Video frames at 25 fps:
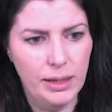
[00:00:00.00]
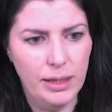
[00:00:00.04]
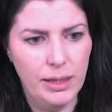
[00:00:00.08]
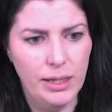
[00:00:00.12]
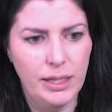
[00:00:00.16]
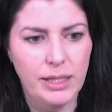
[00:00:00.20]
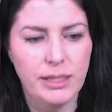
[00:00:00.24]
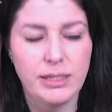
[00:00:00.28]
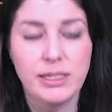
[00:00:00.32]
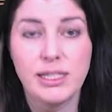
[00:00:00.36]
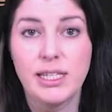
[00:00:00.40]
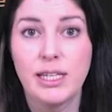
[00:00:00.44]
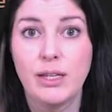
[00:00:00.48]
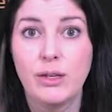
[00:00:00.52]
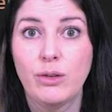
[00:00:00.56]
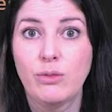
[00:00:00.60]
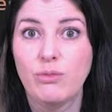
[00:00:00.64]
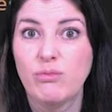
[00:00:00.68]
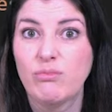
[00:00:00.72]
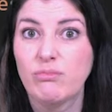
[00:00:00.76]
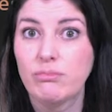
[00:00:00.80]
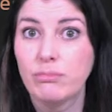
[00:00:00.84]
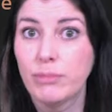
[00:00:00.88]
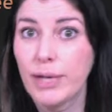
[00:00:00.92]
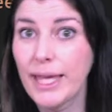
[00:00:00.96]
You can see
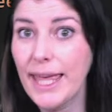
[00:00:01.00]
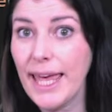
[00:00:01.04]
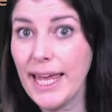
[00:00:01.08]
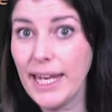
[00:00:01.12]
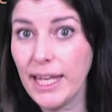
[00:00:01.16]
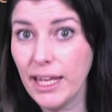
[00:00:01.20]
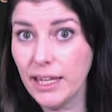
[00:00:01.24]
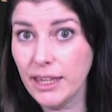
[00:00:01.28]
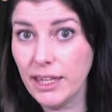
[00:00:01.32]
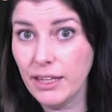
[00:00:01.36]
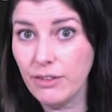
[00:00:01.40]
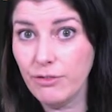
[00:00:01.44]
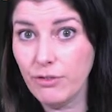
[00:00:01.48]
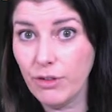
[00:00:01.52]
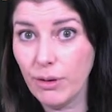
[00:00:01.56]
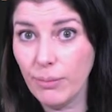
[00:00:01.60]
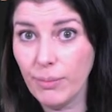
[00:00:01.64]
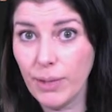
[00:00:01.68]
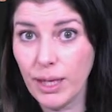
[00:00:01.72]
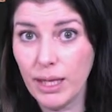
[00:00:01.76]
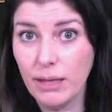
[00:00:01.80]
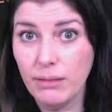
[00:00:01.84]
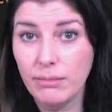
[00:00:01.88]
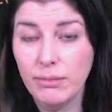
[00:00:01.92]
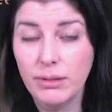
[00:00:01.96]
we get nothing from
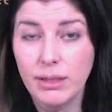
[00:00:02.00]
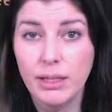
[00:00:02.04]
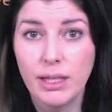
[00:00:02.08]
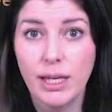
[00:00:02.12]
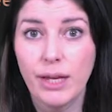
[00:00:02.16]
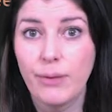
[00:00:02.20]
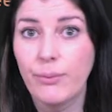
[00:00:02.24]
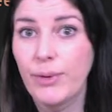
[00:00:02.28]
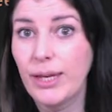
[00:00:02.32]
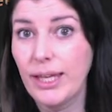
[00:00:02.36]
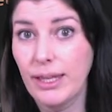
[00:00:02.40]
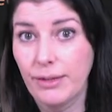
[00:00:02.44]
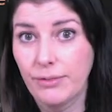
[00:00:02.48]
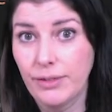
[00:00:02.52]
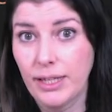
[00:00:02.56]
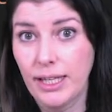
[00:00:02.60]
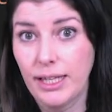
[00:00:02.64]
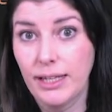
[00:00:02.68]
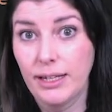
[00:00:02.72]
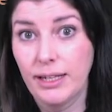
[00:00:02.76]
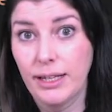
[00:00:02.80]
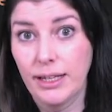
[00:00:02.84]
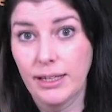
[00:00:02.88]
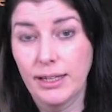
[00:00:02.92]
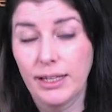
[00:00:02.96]
it and we're giving it
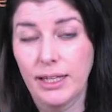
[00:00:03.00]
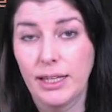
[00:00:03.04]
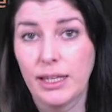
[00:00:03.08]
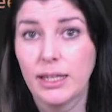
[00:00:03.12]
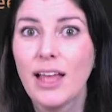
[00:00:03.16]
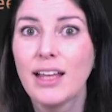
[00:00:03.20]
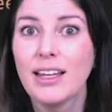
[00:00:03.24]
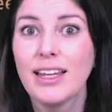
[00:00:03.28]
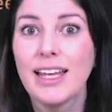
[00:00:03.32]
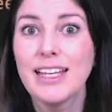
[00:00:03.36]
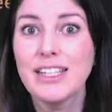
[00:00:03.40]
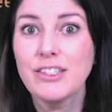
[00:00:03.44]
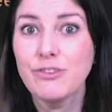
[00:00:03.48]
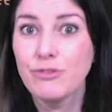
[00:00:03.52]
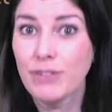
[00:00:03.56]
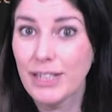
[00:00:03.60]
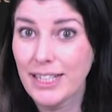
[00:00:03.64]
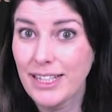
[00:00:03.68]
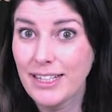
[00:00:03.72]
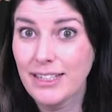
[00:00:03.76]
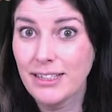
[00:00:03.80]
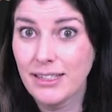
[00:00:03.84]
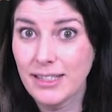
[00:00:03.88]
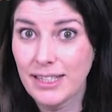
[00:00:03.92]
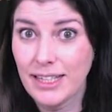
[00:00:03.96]
nothing. Let's run it
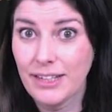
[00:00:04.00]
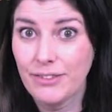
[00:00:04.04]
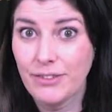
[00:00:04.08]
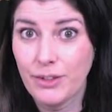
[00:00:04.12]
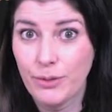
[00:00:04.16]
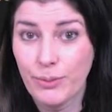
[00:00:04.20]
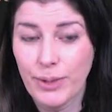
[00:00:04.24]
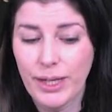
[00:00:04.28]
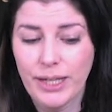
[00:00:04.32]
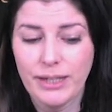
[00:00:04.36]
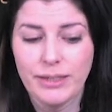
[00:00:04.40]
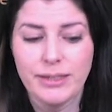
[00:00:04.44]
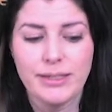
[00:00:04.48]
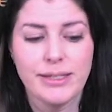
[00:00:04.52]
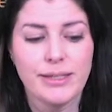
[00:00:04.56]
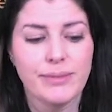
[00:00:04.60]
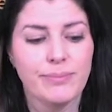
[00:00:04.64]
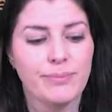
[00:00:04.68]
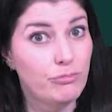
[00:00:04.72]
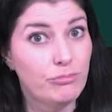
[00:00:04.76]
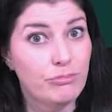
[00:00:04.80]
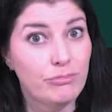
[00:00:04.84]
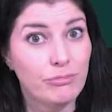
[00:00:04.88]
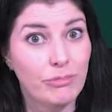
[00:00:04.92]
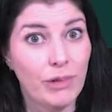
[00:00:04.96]
and see if it works.
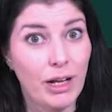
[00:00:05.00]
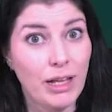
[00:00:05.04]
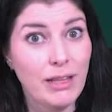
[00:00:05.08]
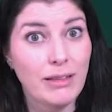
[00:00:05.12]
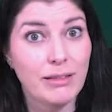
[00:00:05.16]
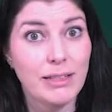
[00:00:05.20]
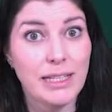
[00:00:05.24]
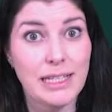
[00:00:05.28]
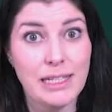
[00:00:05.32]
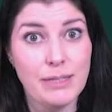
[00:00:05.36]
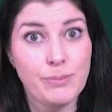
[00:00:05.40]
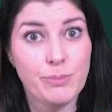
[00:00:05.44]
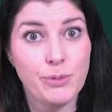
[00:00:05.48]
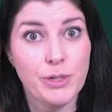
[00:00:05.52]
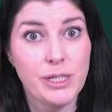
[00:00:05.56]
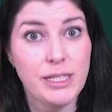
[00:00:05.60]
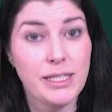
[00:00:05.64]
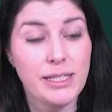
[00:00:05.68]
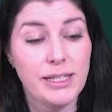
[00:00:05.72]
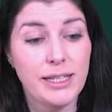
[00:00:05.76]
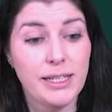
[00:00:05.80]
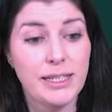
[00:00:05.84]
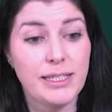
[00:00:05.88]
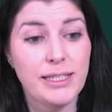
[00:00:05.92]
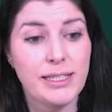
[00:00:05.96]
Well, it's
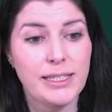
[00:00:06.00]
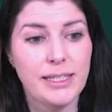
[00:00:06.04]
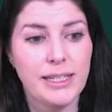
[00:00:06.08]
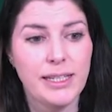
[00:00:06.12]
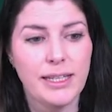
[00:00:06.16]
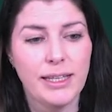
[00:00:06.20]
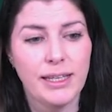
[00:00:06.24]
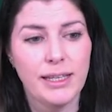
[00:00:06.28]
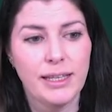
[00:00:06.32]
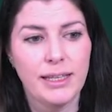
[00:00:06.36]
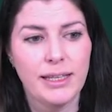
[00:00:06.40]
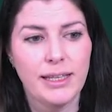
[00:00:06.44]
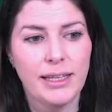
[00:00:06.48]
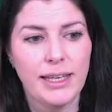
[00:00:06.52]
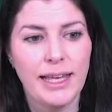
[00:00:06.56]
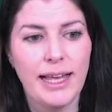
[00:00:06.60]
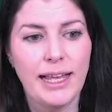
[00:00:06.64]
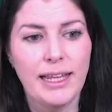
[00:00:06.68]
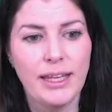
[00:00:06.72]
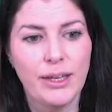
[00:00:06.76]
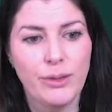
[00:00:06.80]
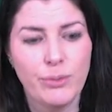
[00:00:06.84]
printed hello,